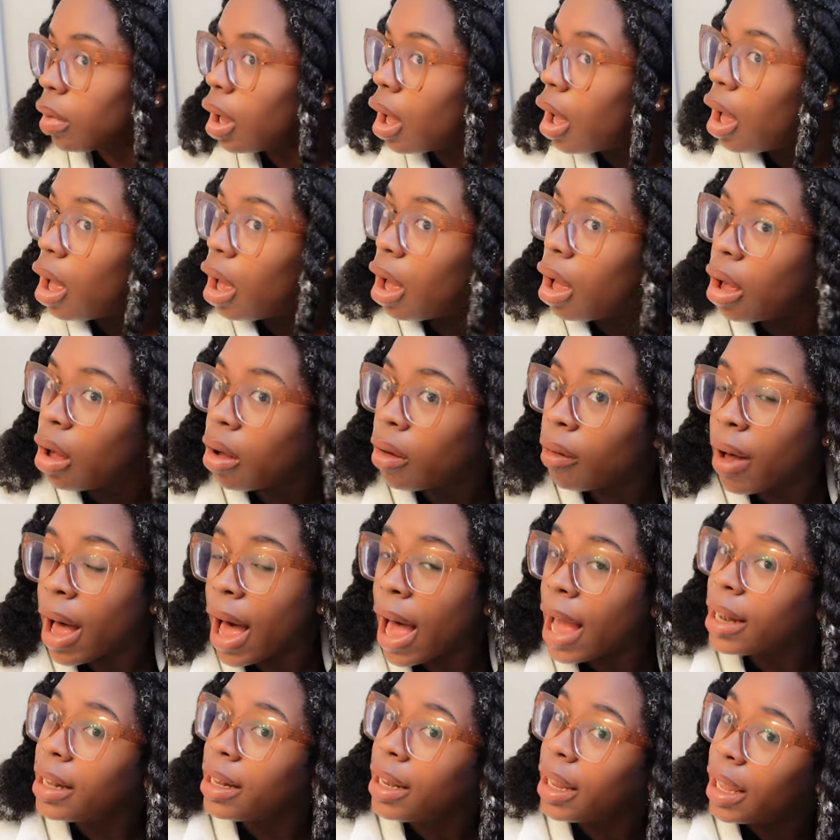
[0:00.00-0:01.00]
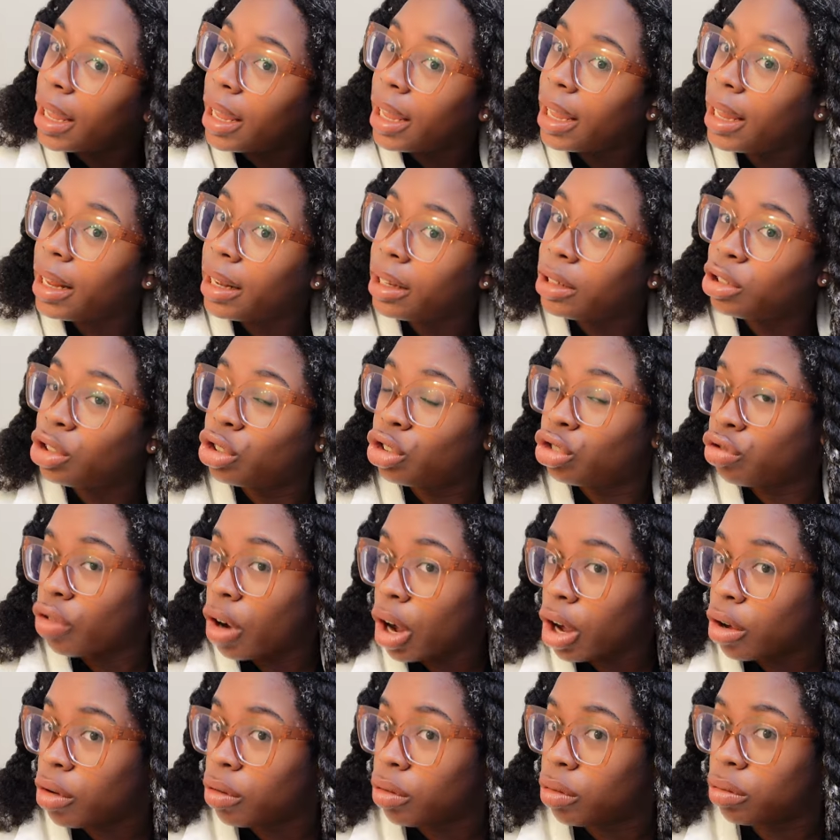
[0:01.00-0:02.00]
Uh-oh. I did
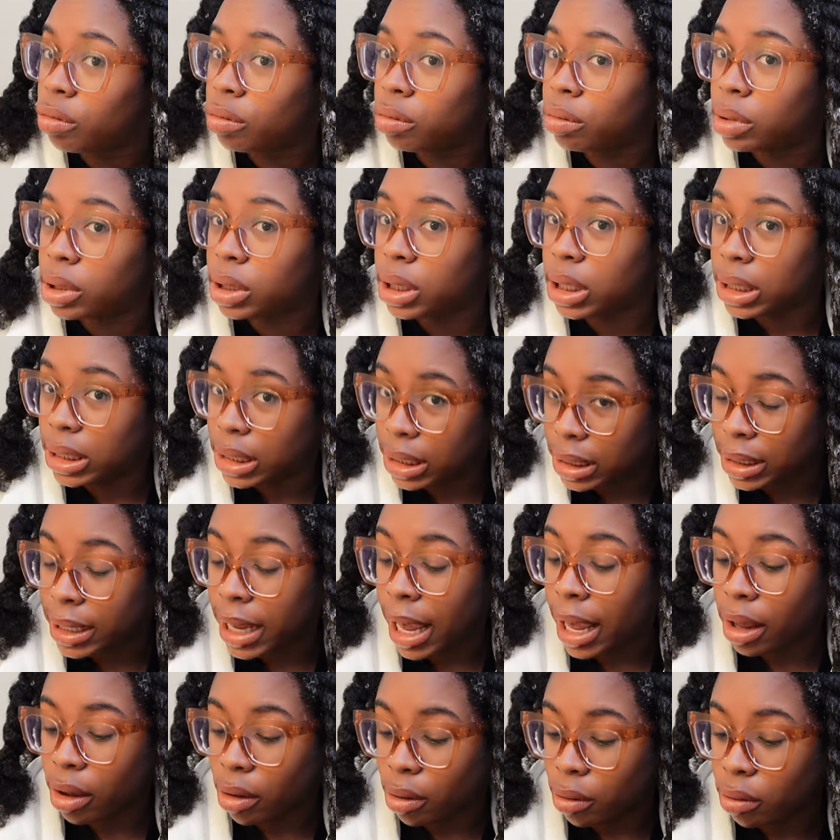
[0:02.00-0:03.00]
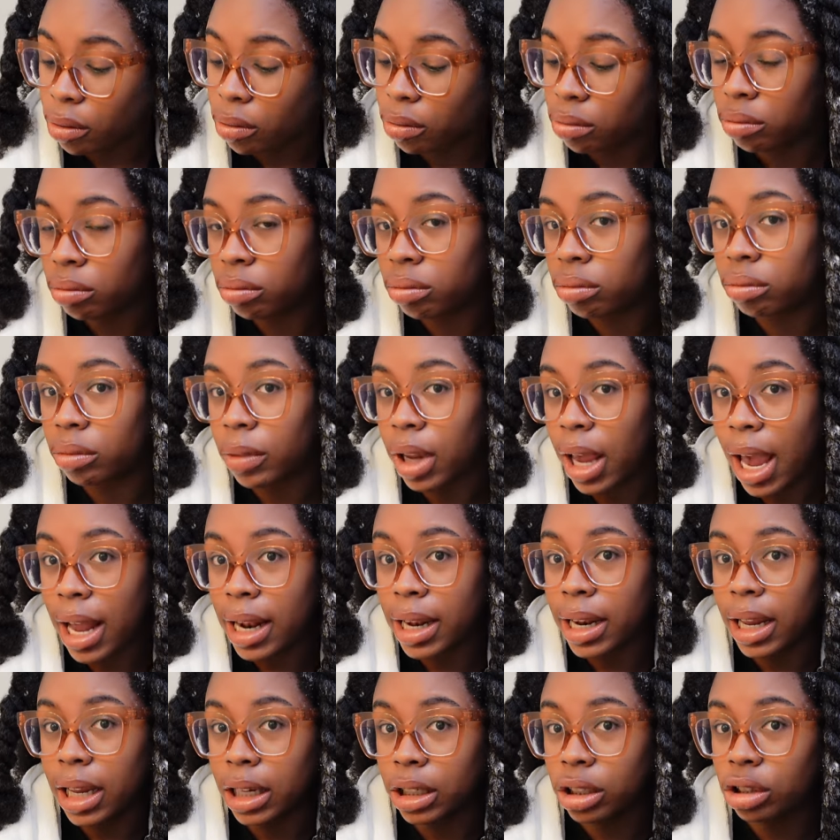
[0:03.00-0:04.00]
struggle to detangle.
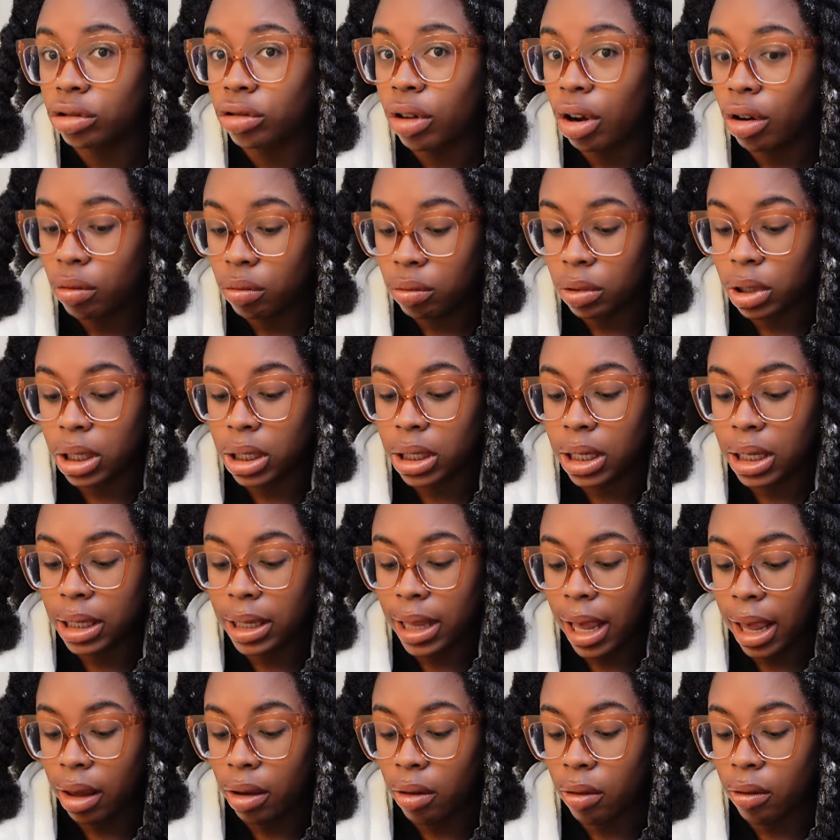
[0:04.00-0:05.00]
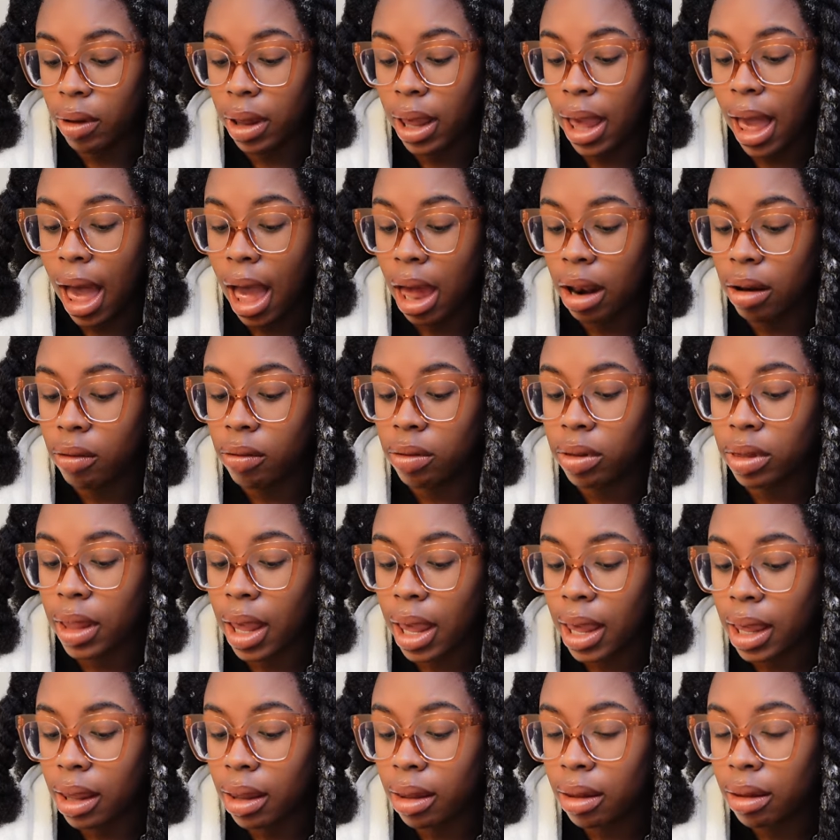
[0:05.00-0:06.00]
I did struggle to detangle. And I don't
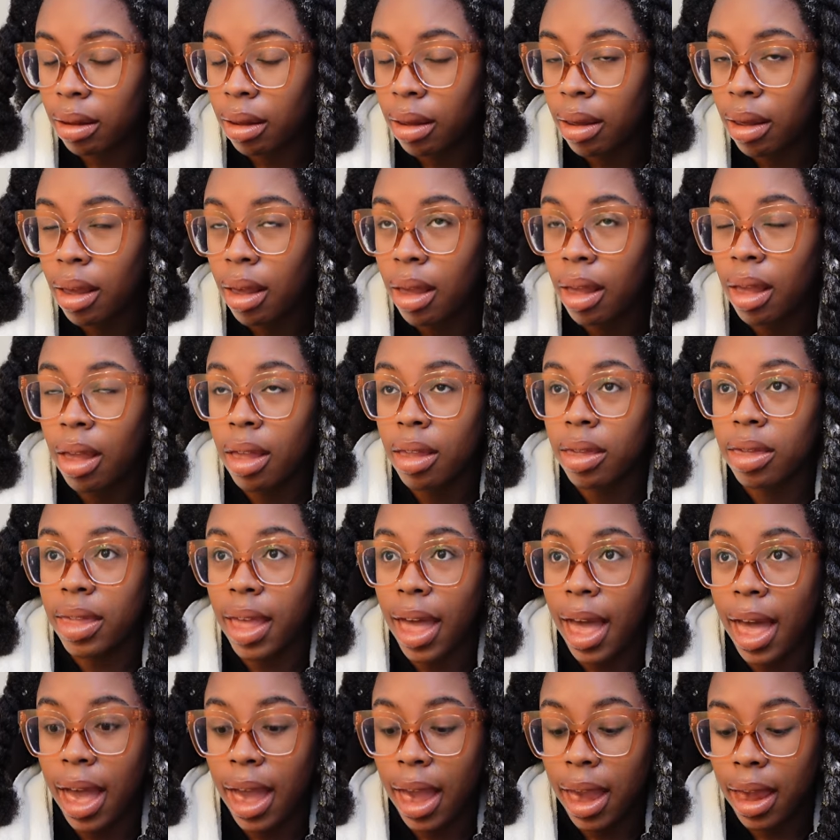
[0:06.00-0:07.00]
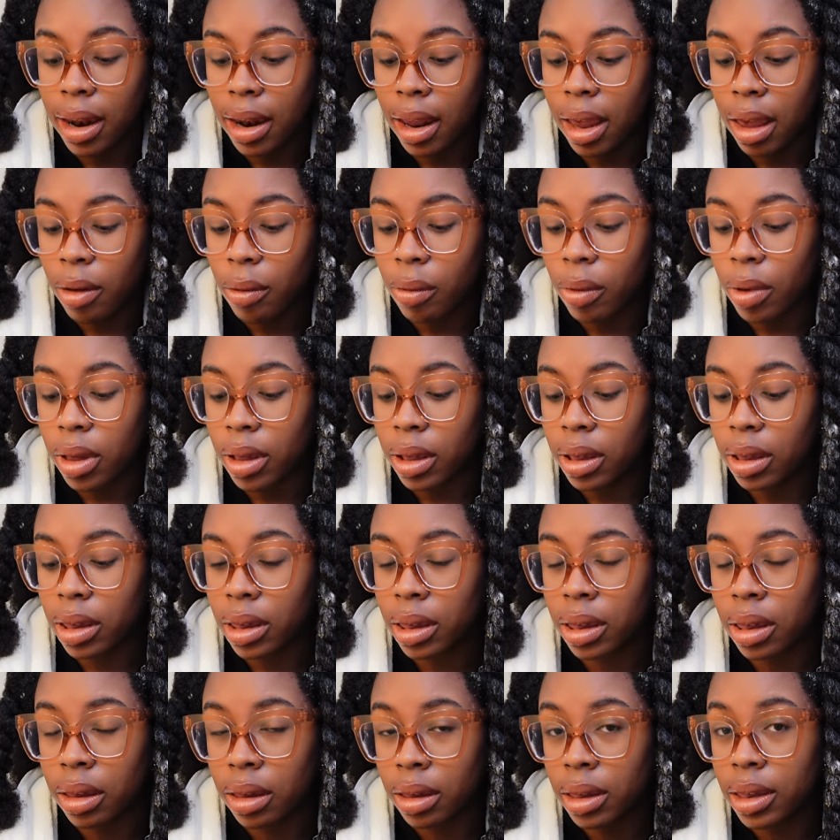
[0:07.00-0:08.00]
think that it
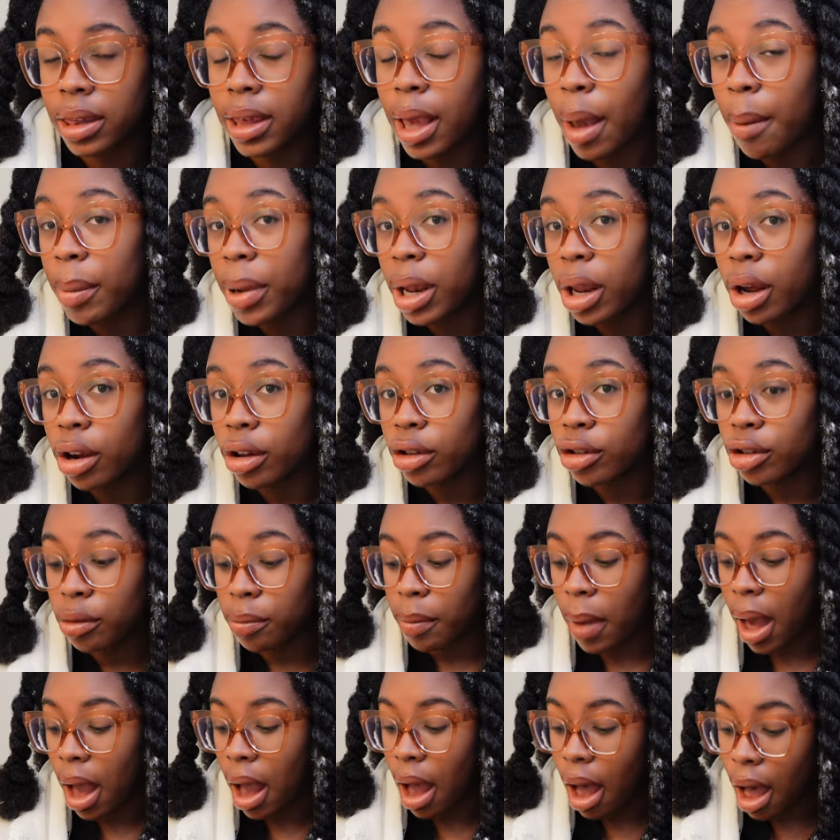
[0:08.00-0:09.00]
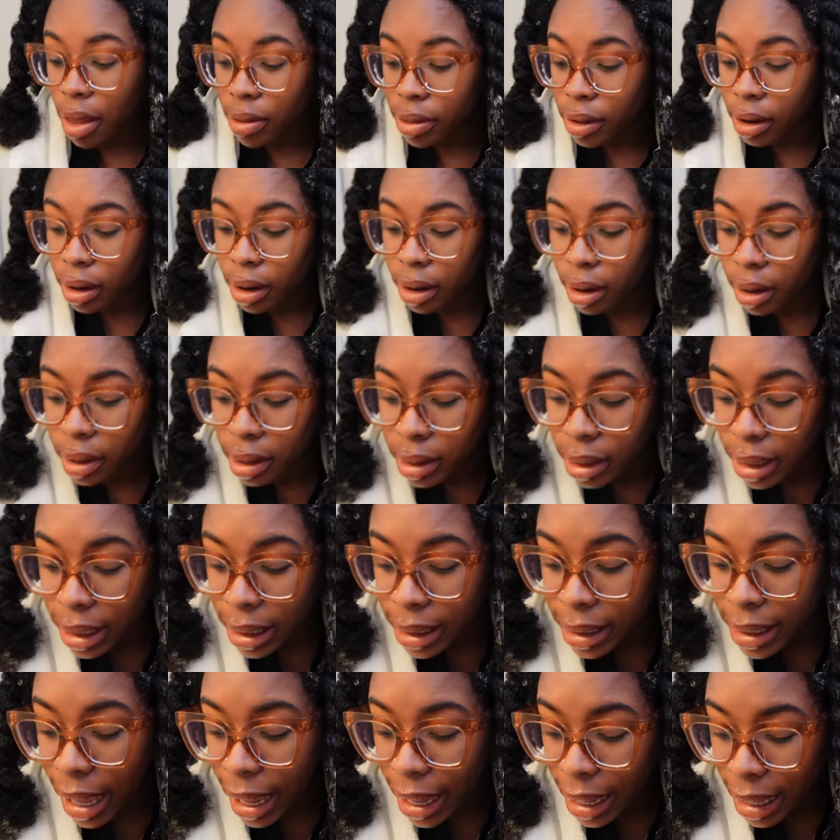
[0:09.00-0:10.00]
was similar to my other
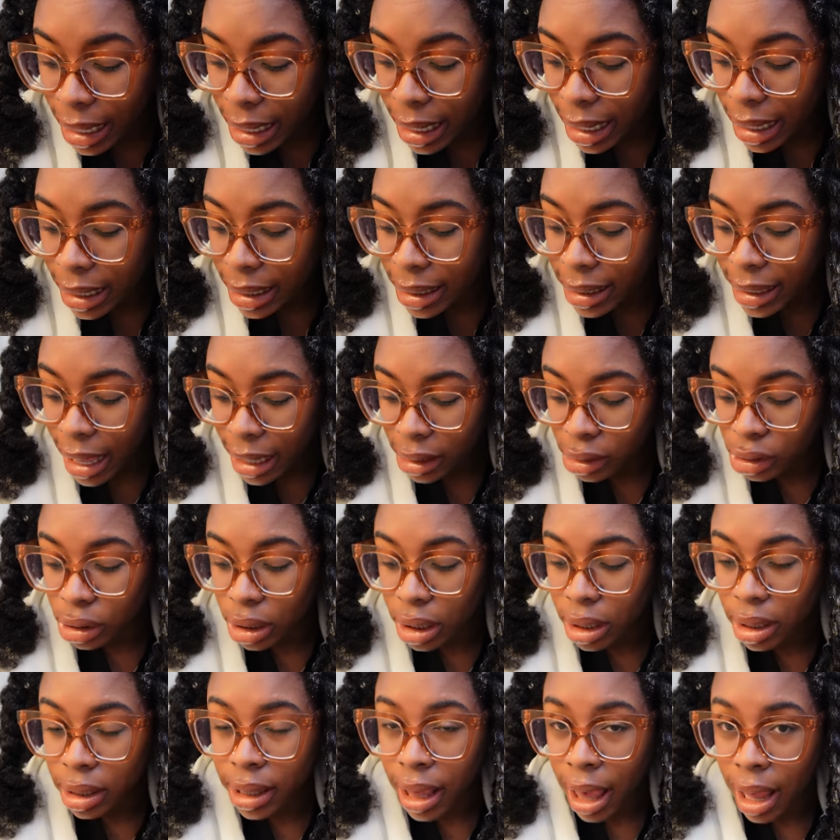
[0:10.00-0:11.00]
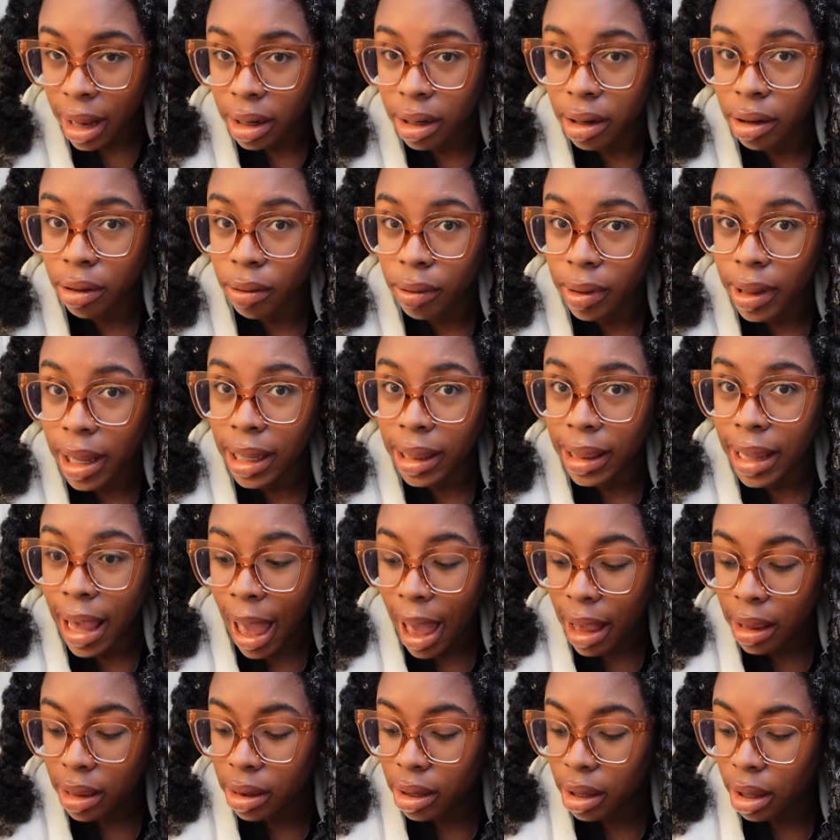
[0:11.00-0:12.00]
detangling sessions. I do think that
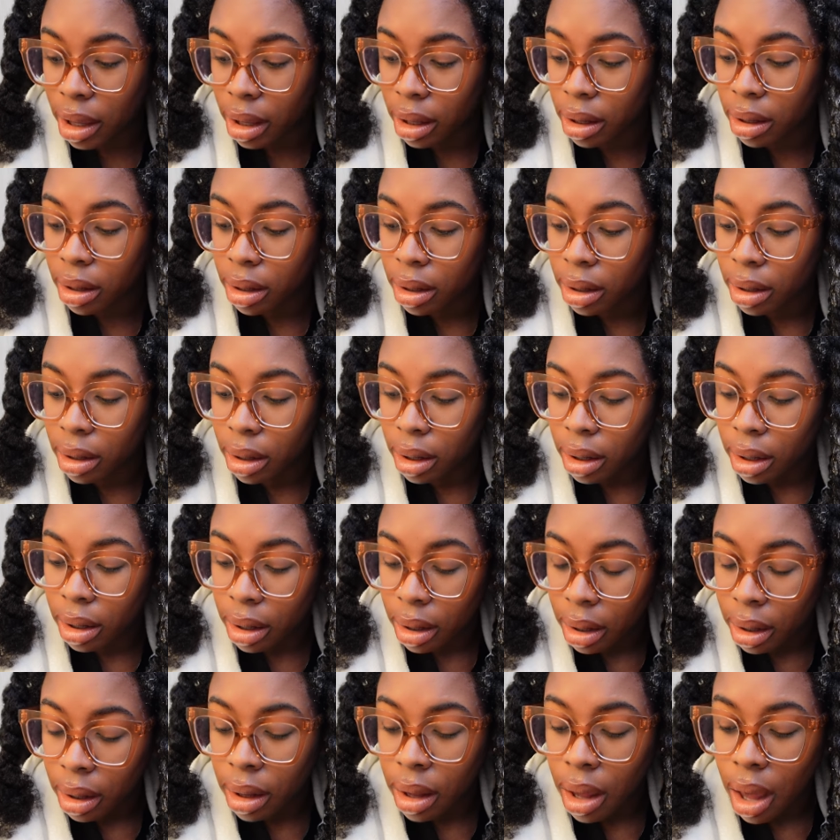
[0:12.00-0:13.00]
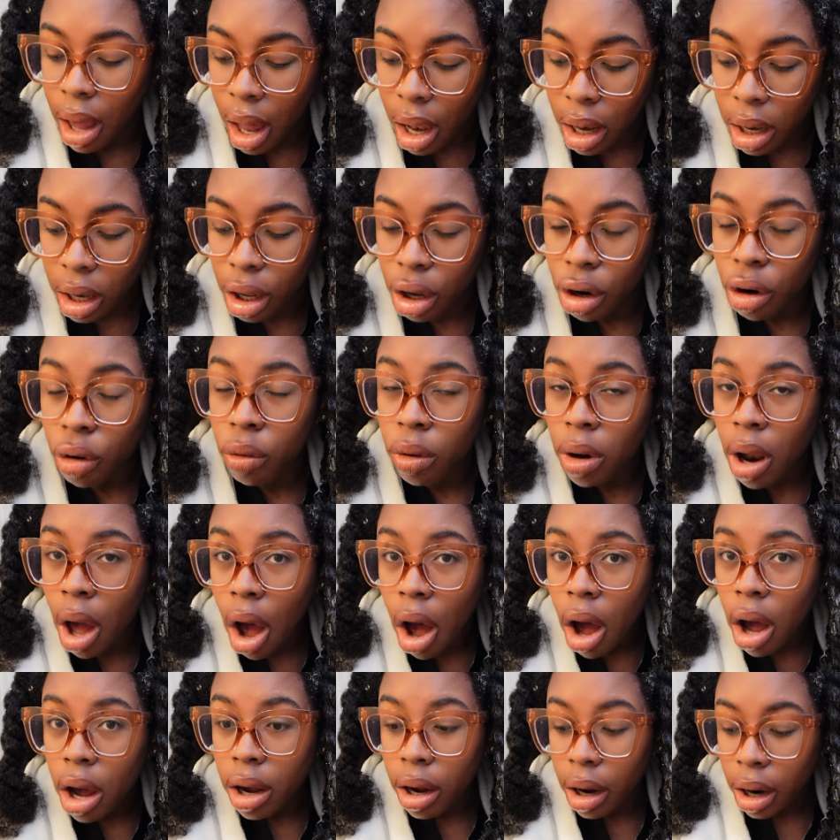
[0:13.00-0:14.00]
I took a little
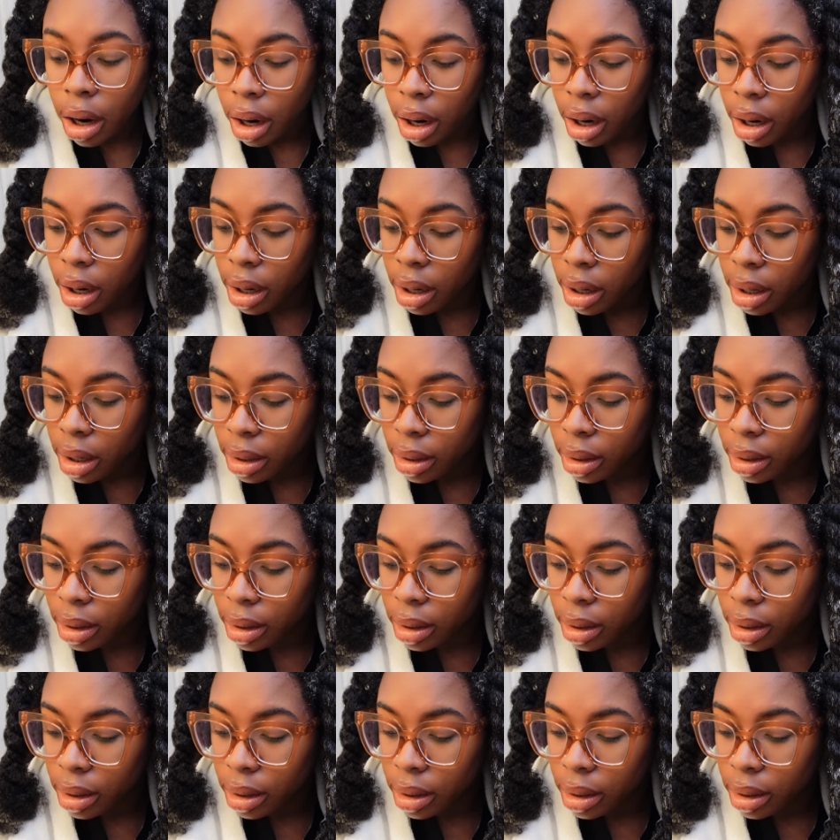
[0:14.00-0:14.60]
longer